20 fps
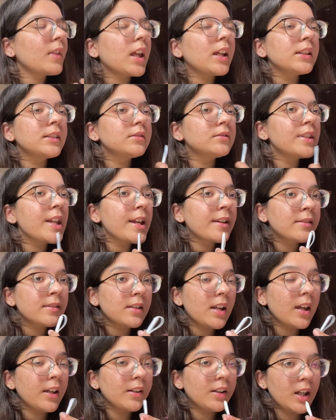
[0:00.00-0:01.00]
Next,
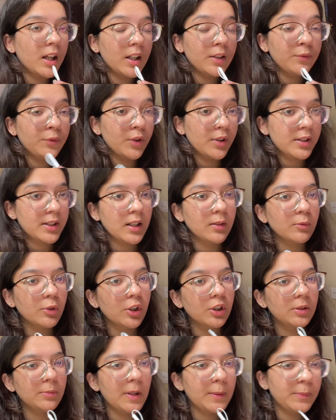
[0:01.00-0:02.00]
I read First Time
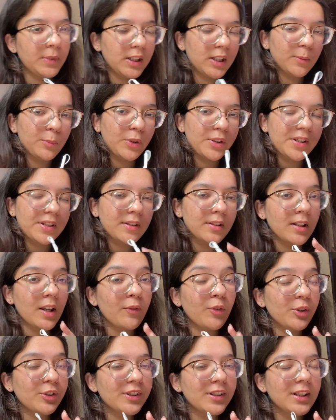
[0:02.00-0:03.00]
Caller by BK
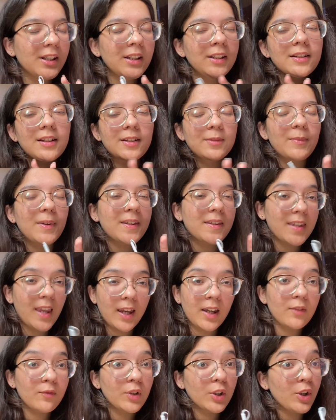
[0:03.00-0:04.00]
Paulison. This is my
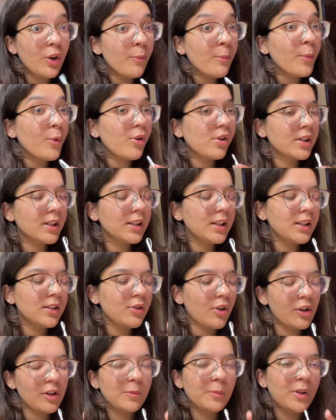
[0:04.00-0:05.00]
second video. I'm already
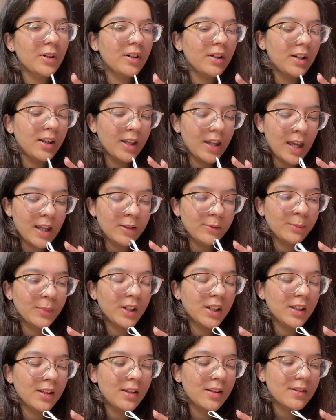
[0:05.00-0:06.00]
talking about it again
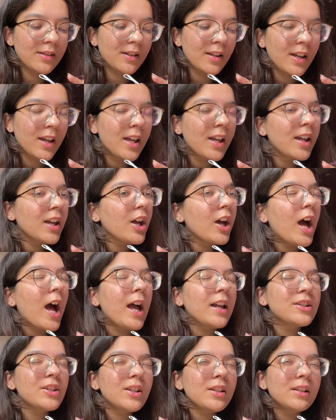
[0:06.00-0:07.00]
because
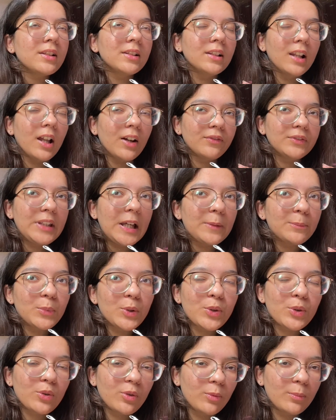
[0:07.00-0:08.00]
I just love that
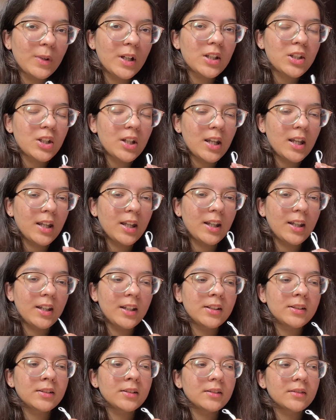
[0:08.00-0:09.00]
book so much.
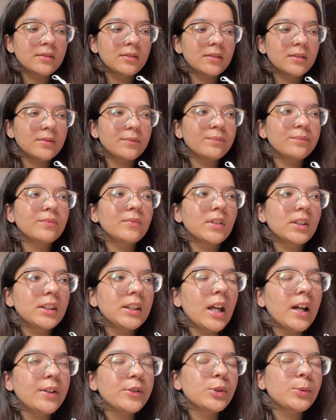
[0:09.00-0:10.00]
And
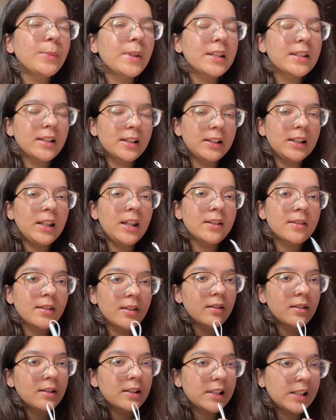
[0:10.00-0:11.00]
yeah, so basically, it's
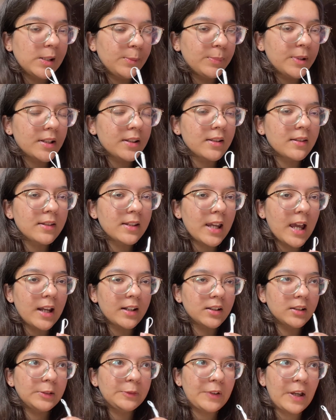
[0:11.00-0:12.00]
Sleepless in
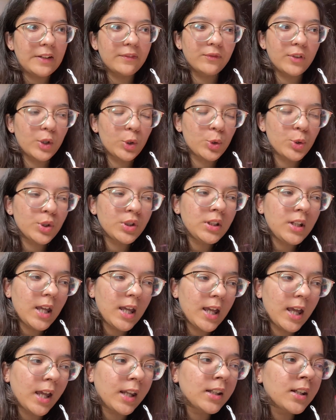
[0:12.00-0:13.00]
Seattle fan fiction,
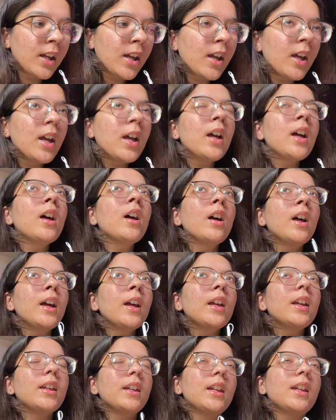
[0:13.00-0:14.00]
and
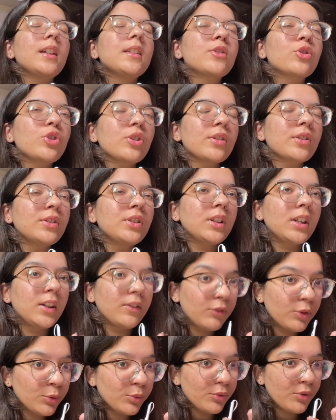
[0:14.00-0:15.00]
it's just gonna
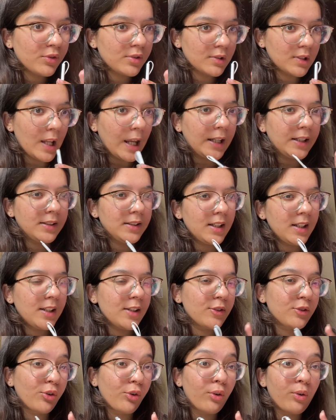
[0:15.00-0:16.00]
give you those
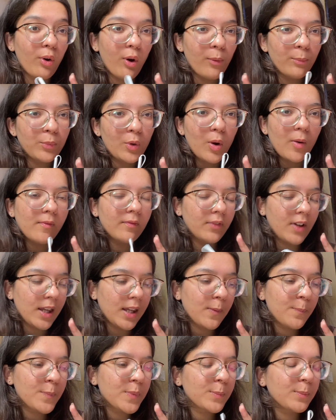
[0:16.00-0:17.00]
90s rom com
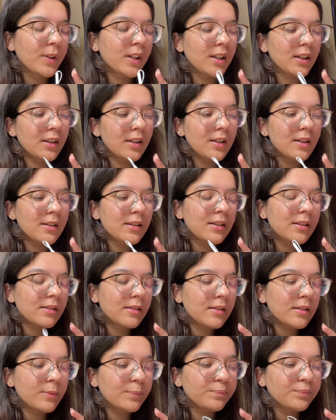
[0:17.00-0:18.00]
vibes because